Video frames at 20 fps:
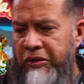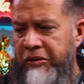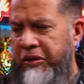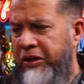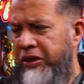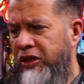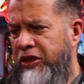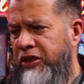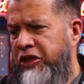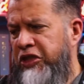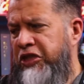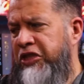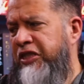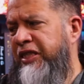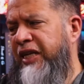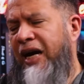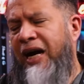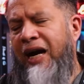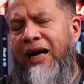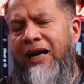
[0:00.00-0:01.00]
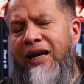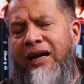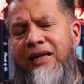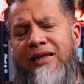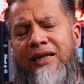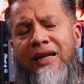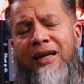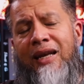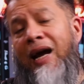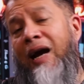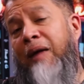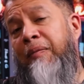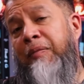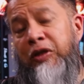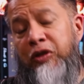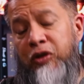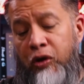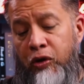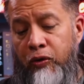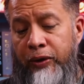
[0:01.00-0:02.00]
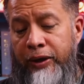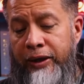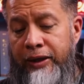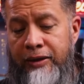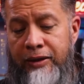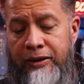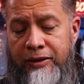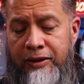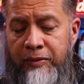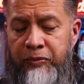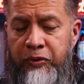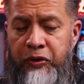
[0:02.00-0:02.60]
And this is just to highlight the lime that's already in the simple